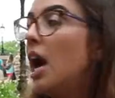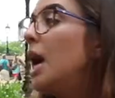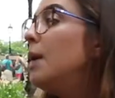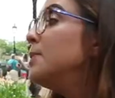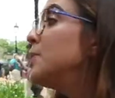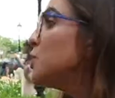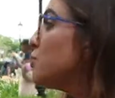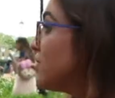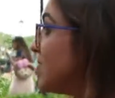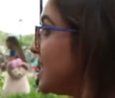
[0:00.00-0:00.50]

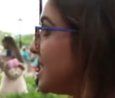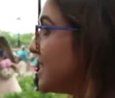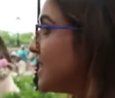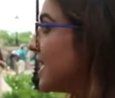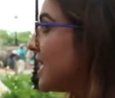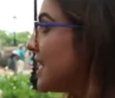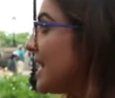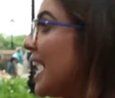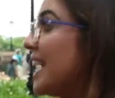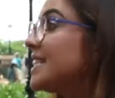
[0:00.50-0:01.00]
Um, the reason
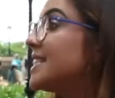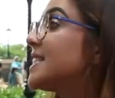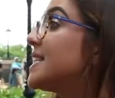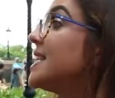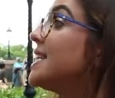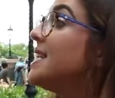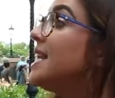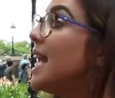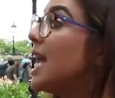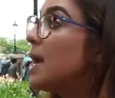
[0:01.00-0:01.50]
that it has
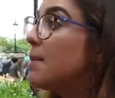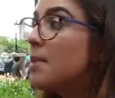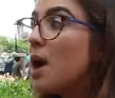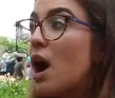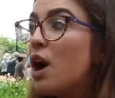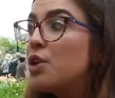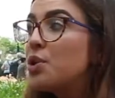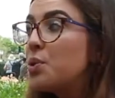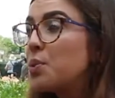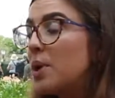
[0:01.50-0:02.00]
the name
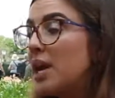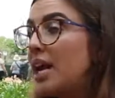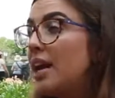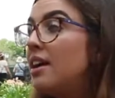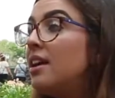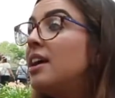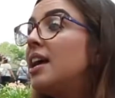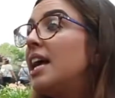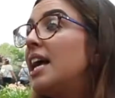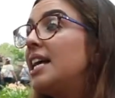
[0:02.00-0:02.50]
Earl
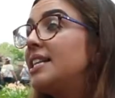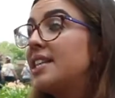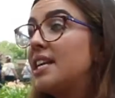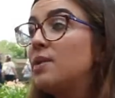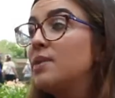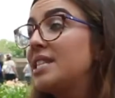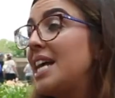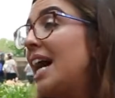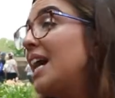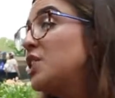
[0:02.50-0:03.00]
Grey is
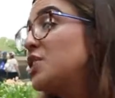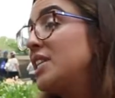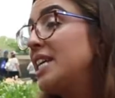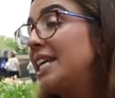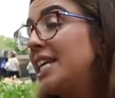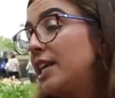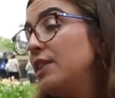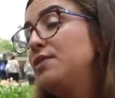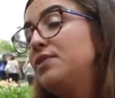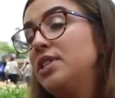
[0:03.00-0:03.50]
that it was actually
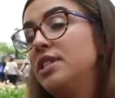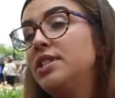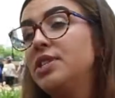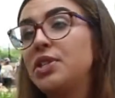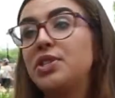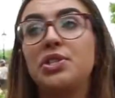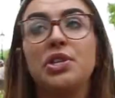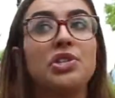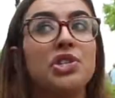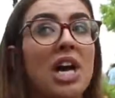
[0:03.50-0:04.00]
gifted
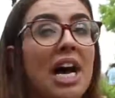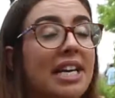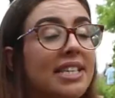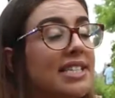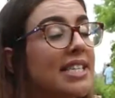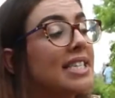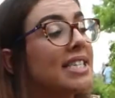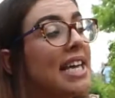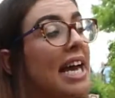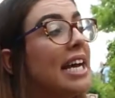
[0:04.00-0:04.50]
to
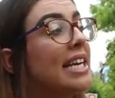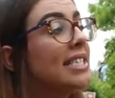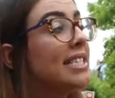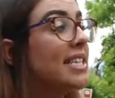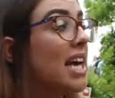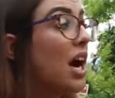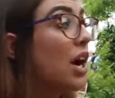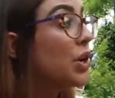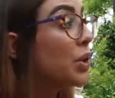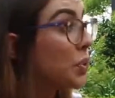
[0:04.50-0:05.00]
Charles II
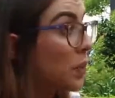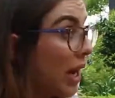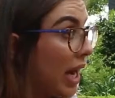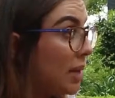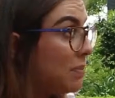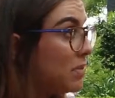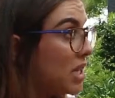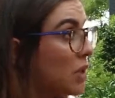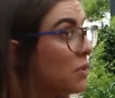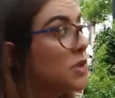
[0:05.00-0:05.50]
Earl
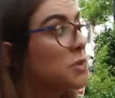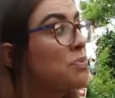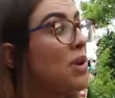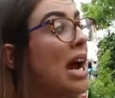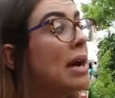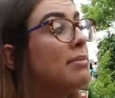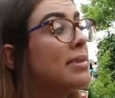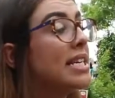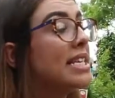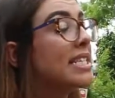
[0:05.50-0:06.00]
Grey, who was
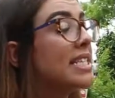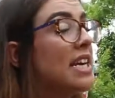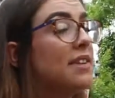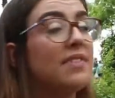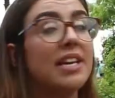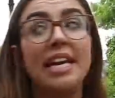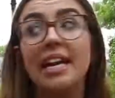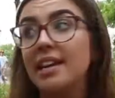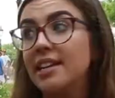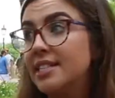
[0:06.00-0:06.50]
Prime Minister
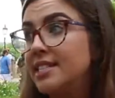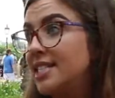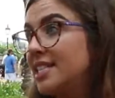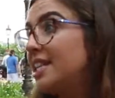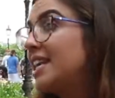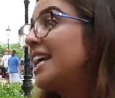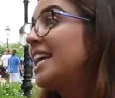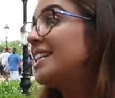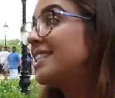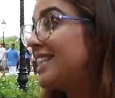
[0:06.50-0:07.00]
of England
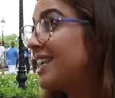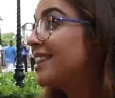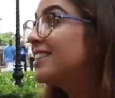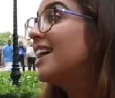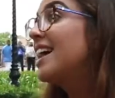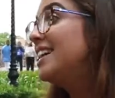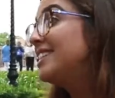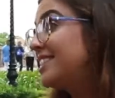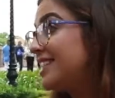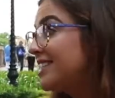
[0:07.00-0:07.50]
in the
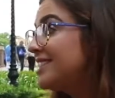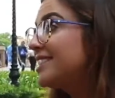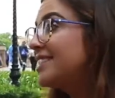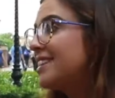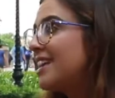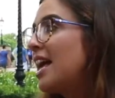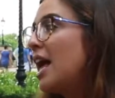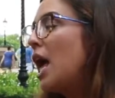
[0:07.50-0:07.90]
1830s.